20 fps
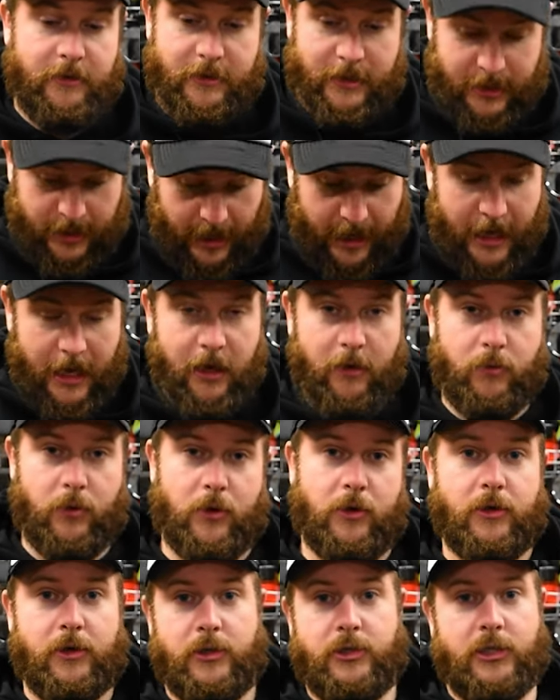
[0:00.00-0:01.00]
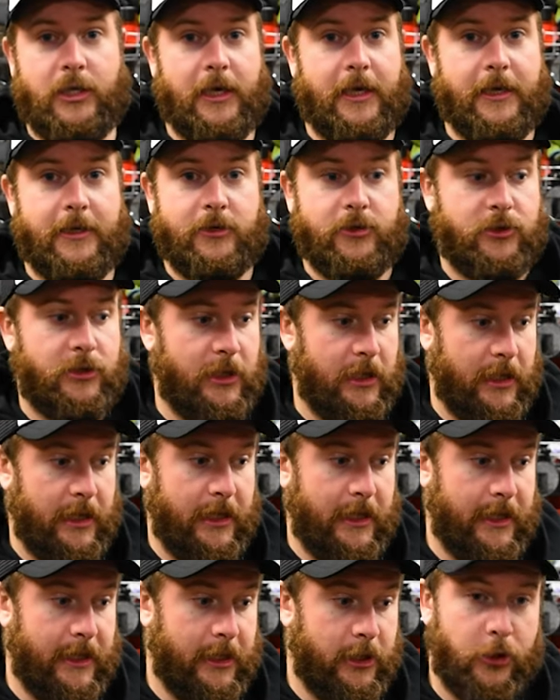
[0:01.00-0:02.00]
today, we're going to change
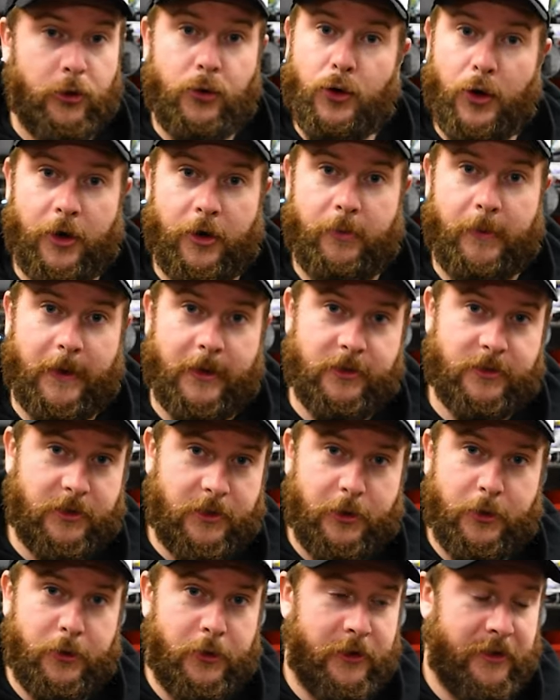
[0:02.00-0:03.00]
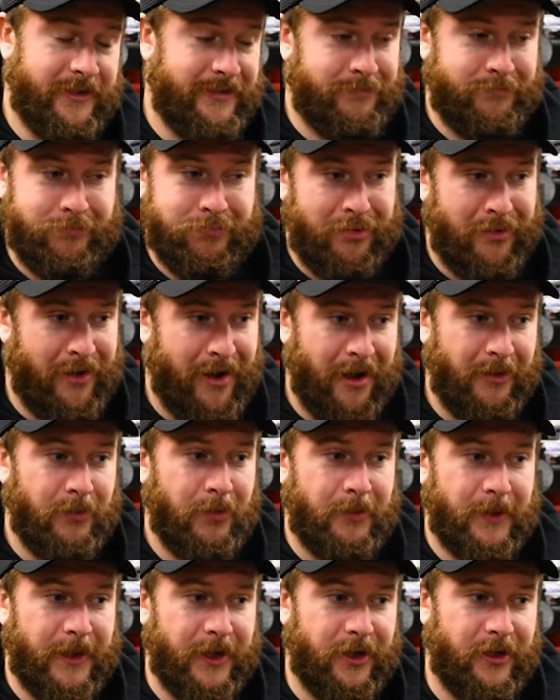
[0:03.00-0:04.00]
the coolant because the coolant has
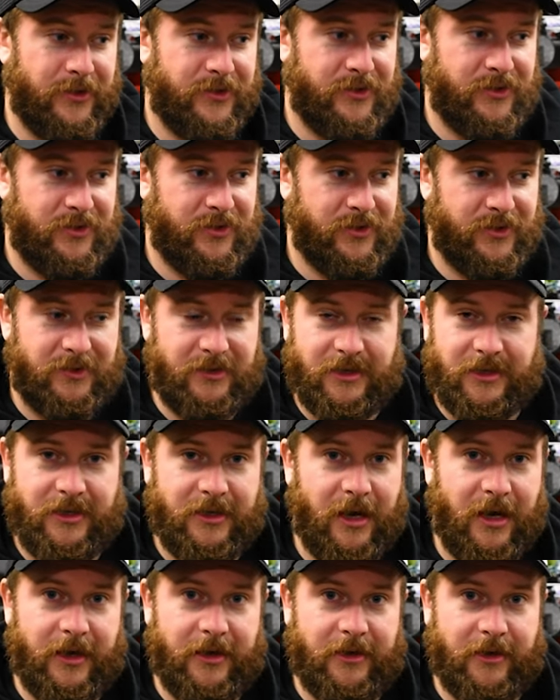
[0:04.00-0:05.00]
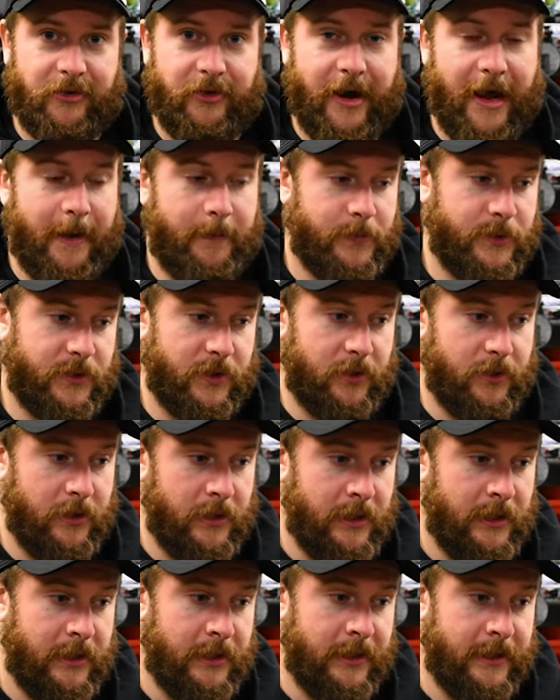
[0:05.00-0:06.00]
probably also just gone to crap. So,
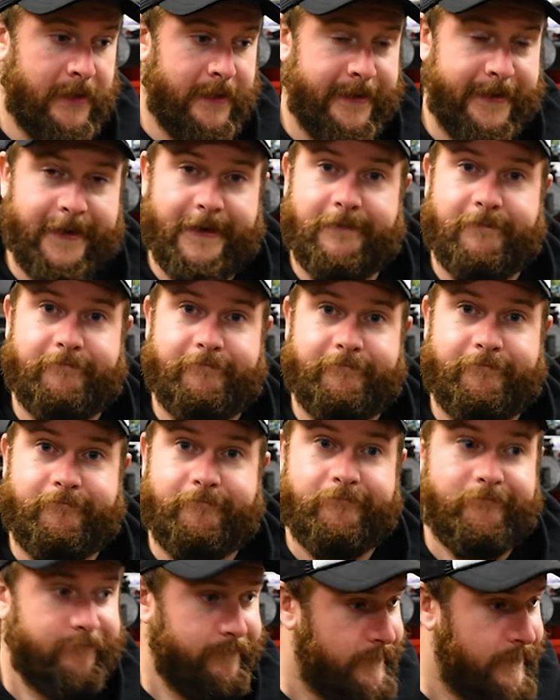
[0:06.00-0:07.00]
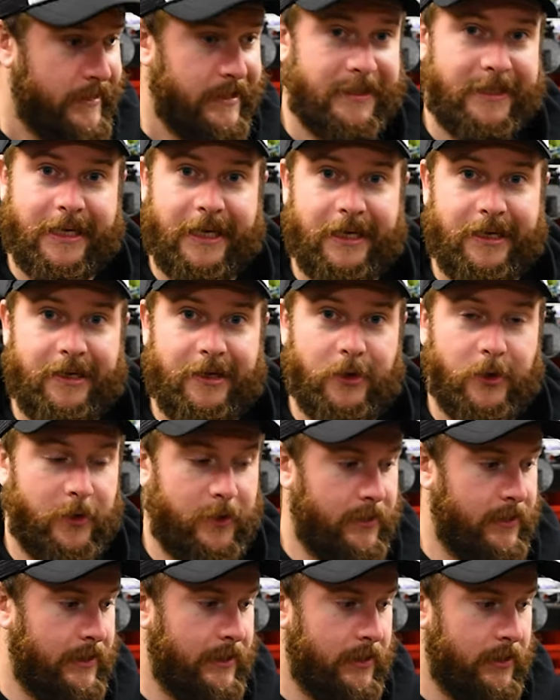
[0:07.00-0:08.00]
yeah, let's get to it.